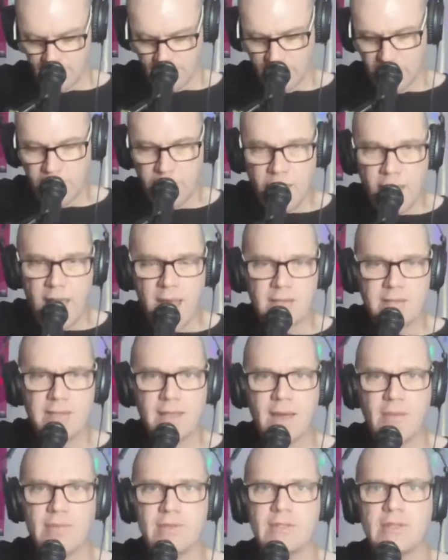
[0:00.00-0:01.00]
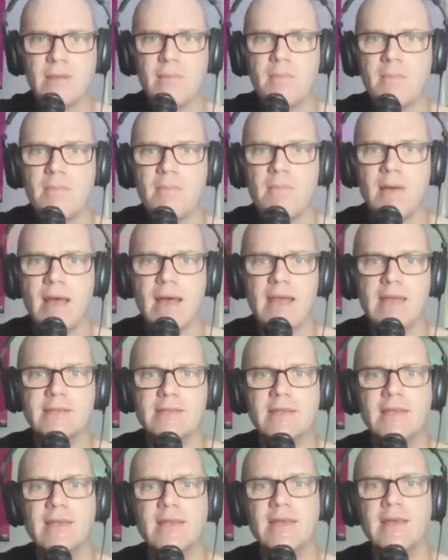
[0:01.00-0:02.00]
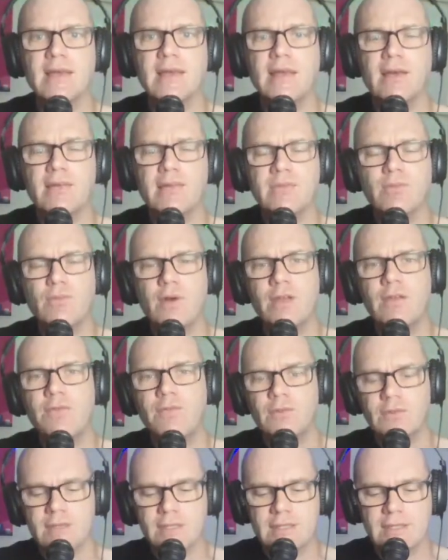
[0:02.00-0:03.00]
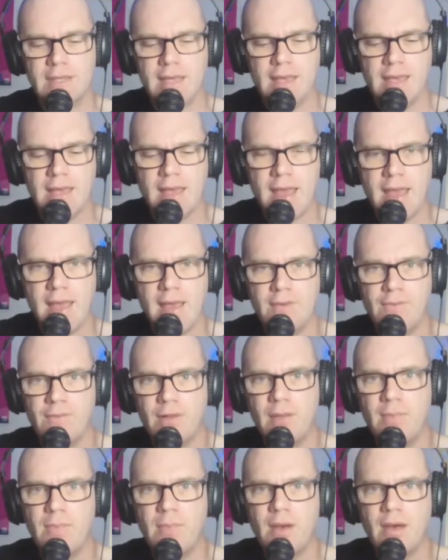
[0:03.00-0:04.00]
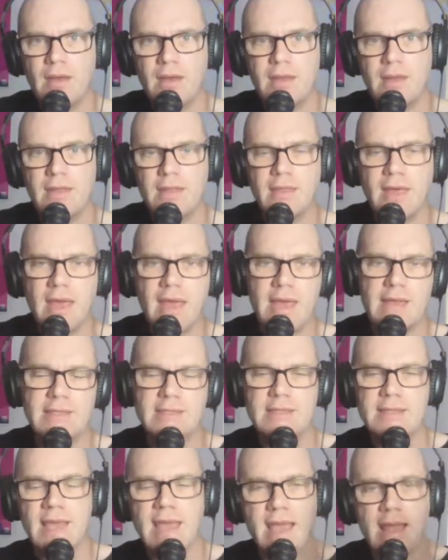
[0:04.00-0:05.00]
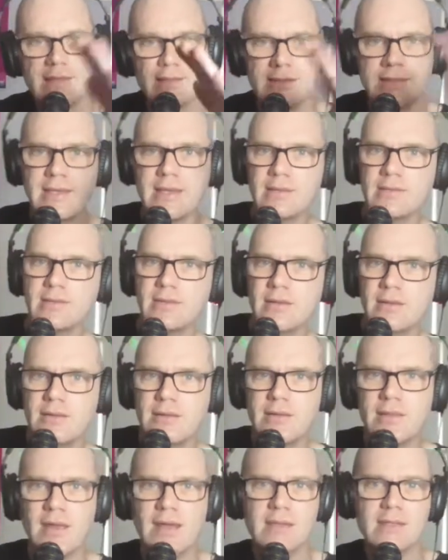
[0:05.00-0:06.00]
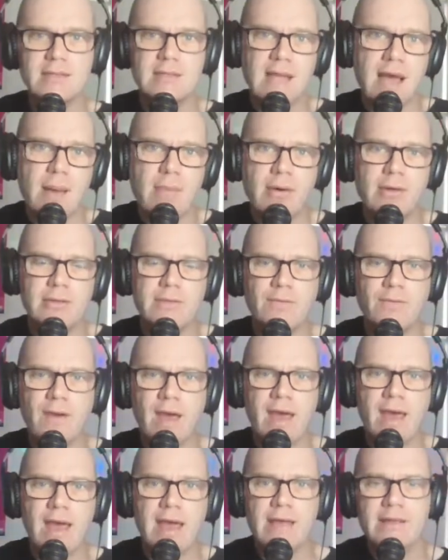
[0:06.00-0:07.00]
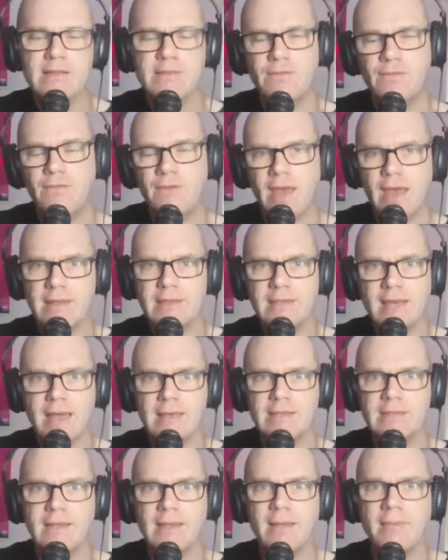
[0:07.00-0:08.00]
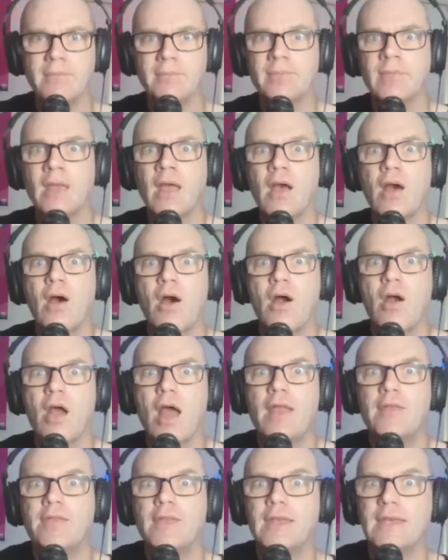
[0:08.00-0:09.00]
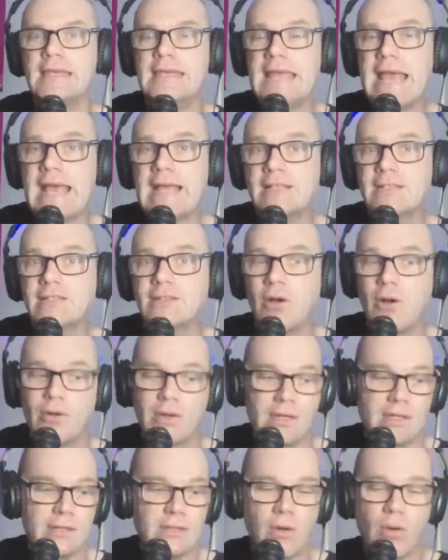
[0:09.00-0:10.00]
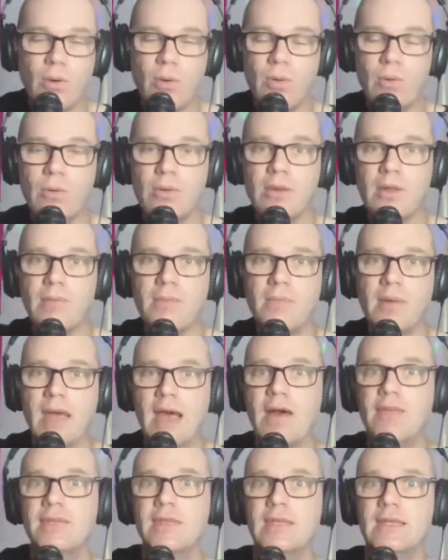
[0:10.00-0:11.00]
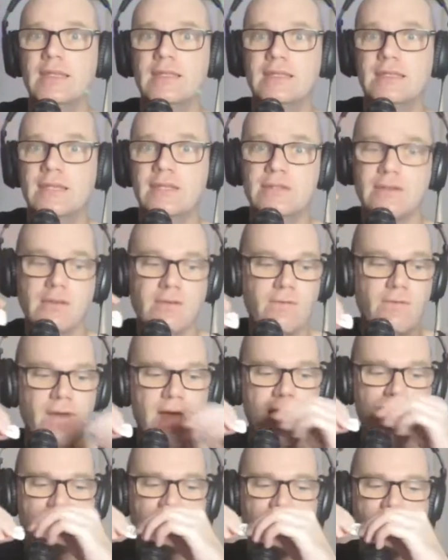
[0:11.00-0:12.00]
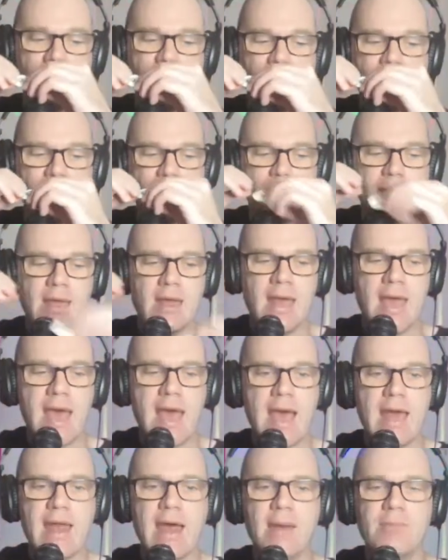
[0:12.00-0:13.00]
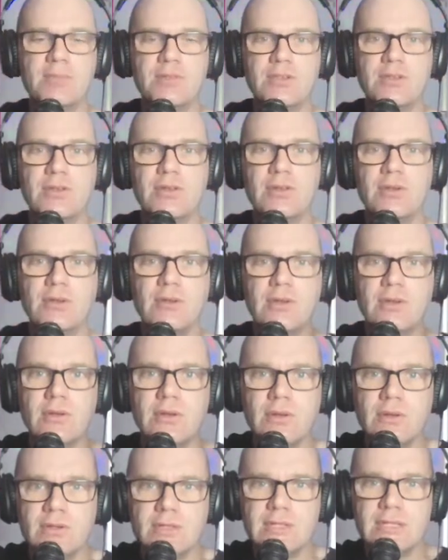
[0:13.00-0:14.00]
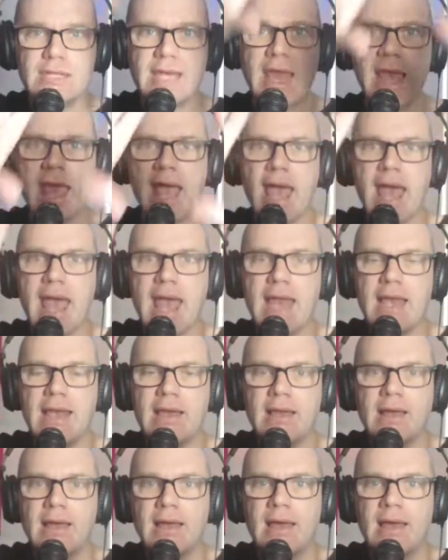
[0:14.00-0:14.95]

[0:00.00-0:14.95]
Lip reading: Yes, that was amazing. It was wonderful to see everybody there dancing to the doubles facts. Fantastic. All right, the next song is all about the addition facts that add up to 10.